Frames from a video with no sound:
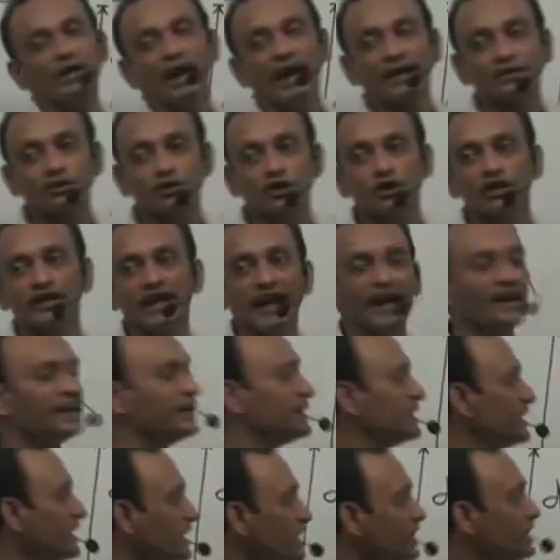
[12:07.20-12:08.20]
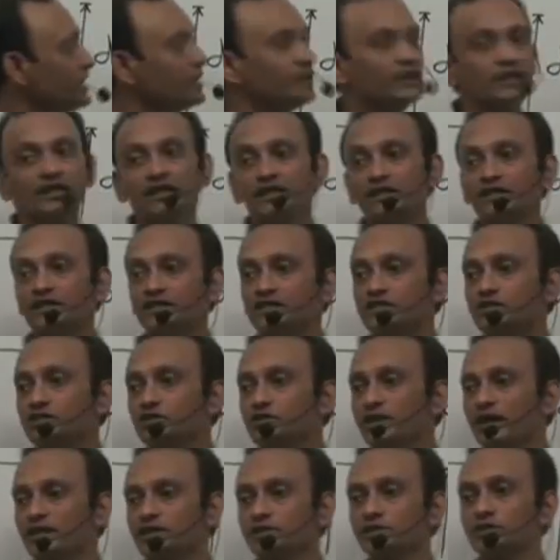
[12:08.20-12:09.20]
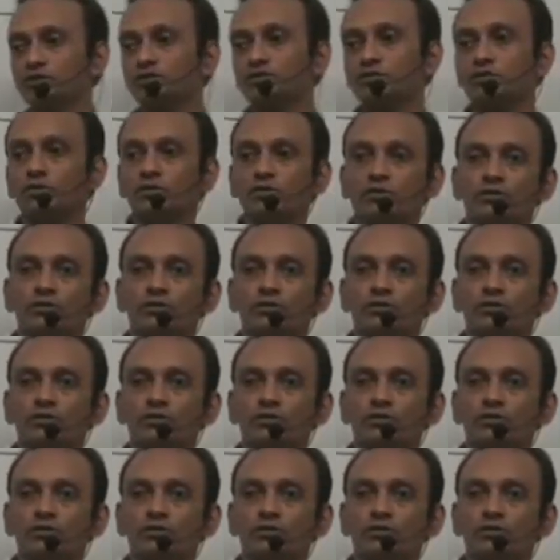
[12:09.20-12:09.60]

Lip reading: be actually headed in this direction.